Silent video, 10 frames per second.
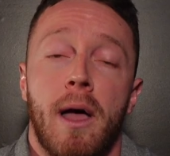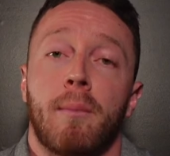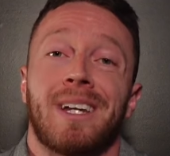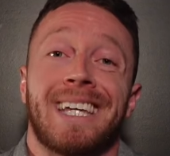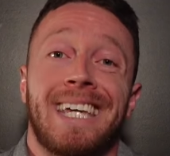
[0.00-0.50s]

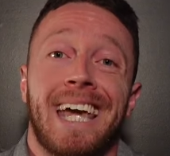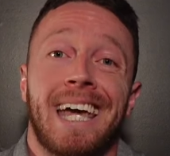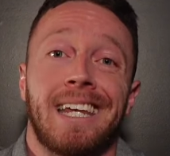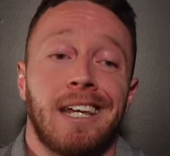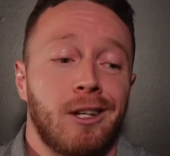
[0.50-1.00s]
But
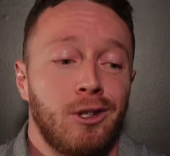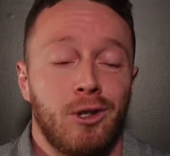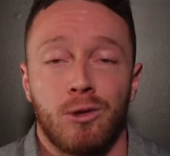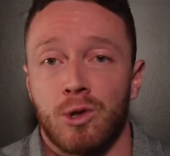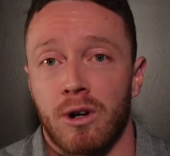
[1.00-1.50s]
again,
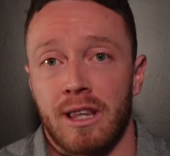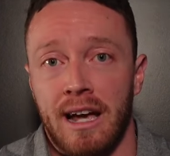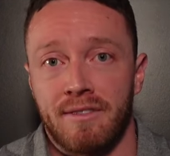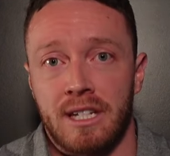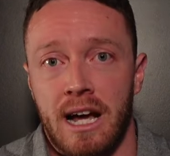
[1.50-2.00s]
due to our
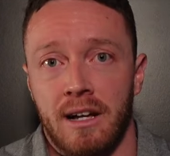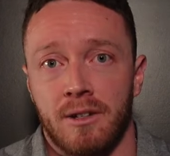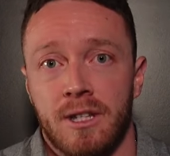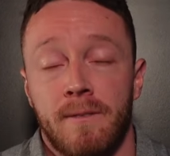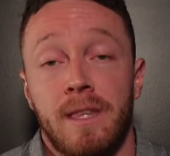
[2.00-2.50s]

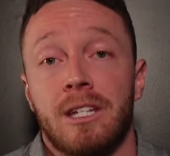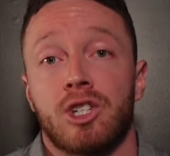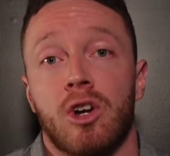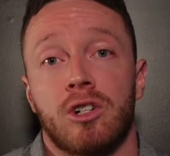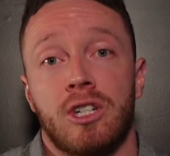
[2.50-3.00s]
lifestyles, this
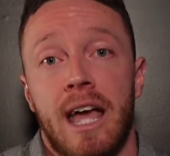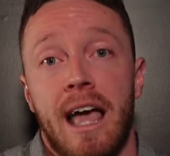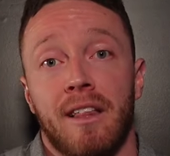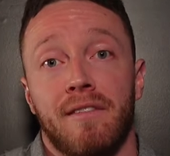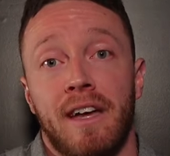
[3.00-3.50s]
starts to
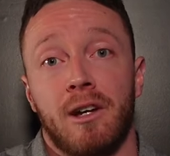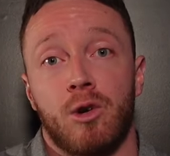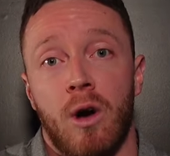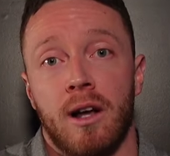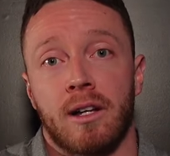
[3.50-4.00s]
elevate
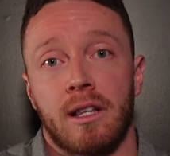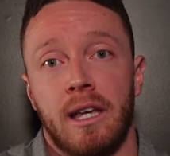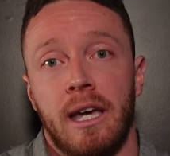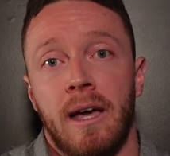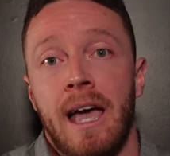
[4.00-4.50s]

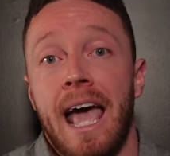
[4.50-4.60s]
chronically,